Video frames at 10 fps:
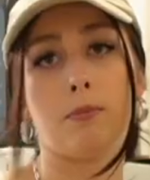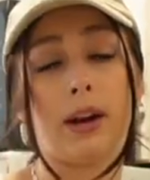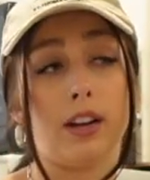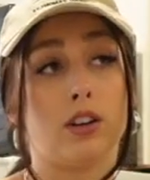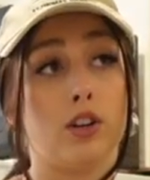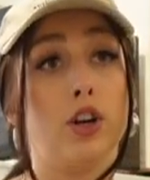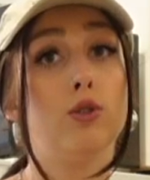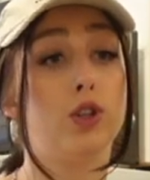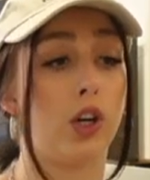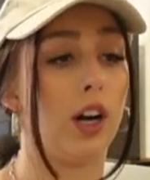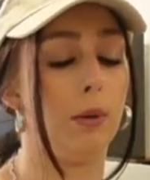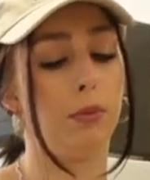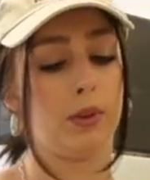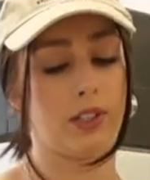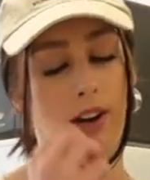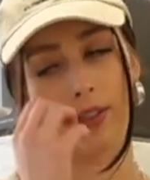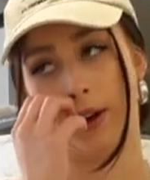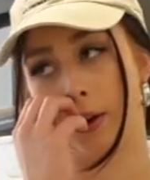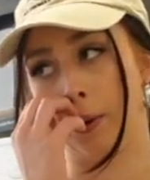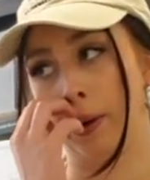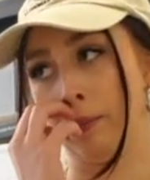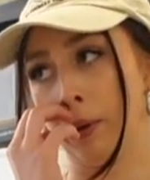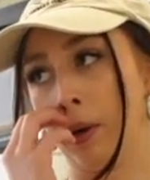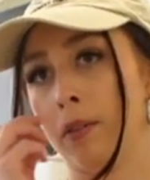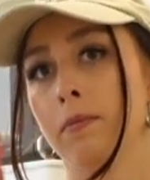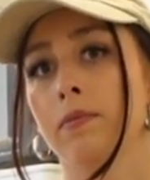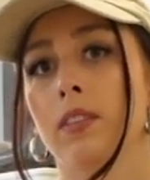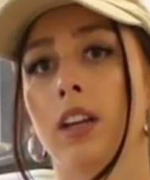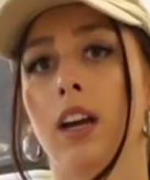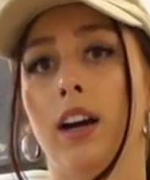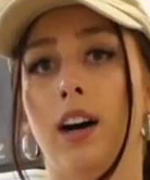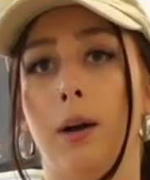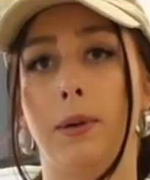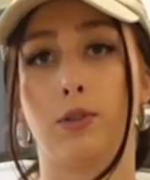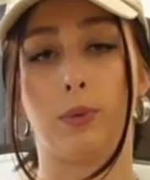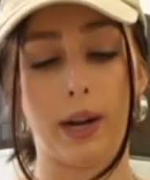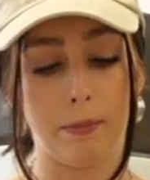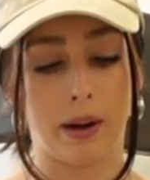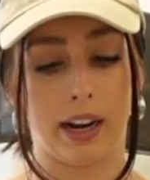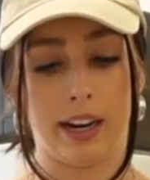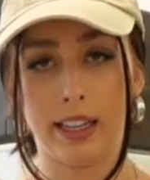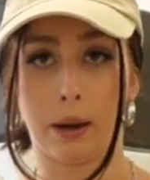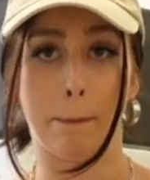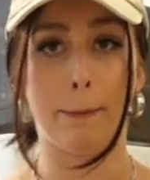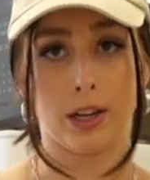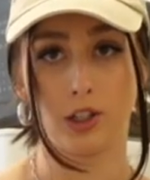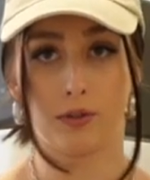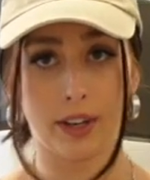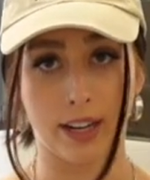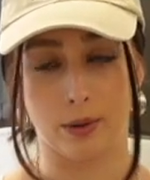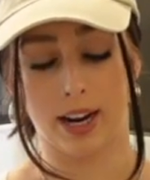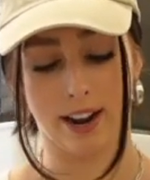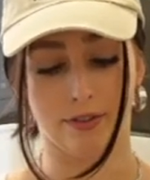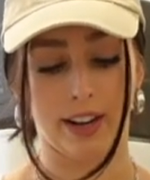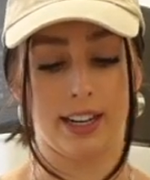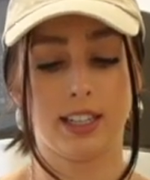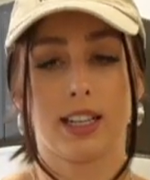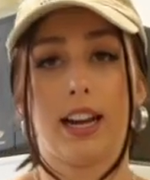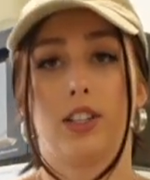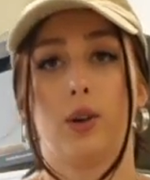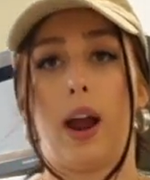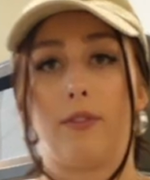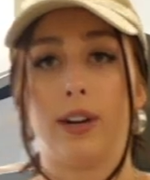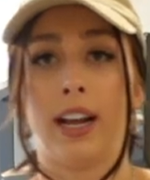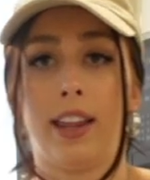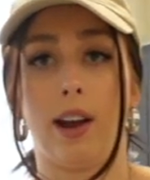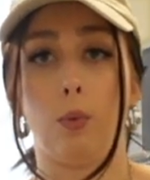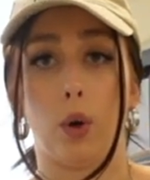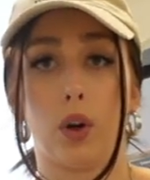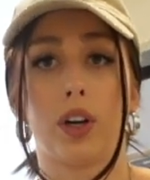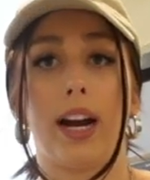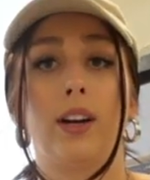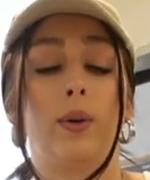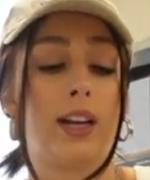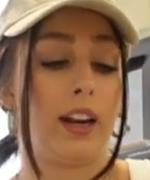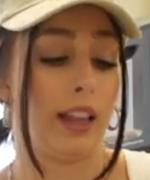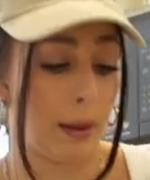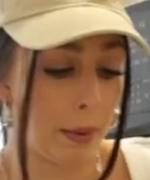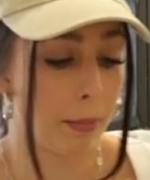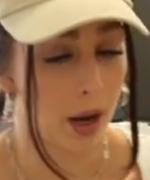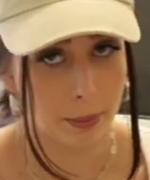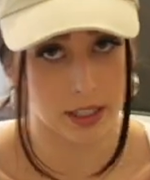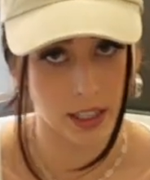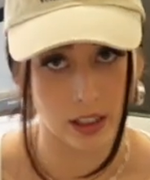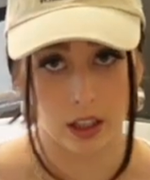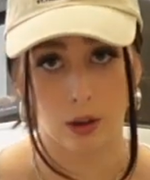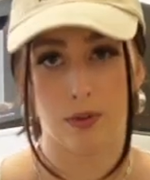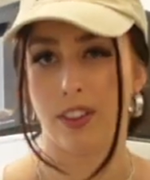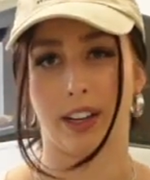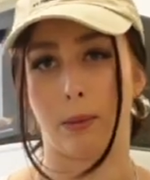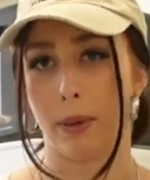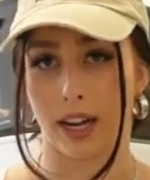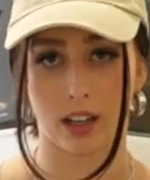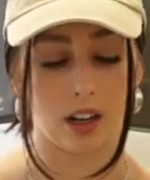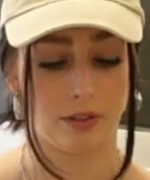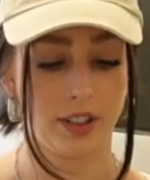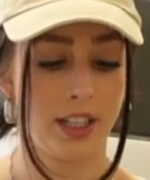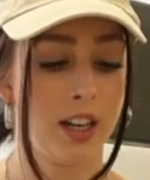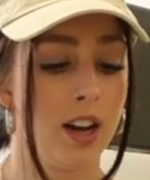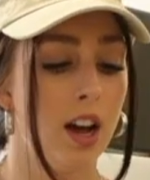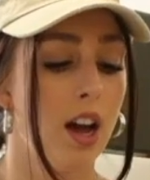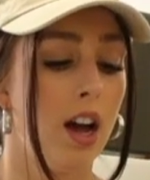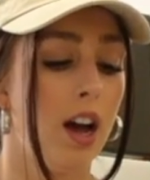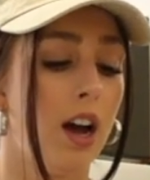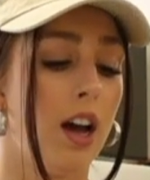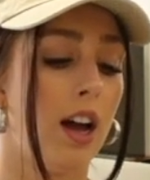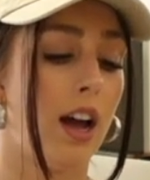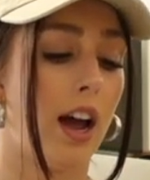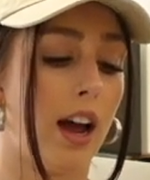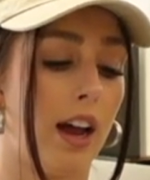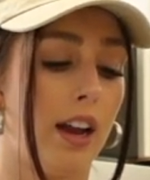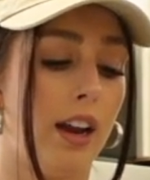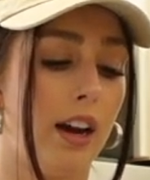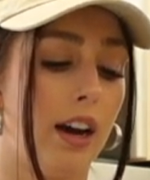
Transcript: My new job, well, it's not that new anymore, is right by like a bunch of cute cafes, and so every day that I work, I go and get a lemon poppy seed loaf and like a black coffee. And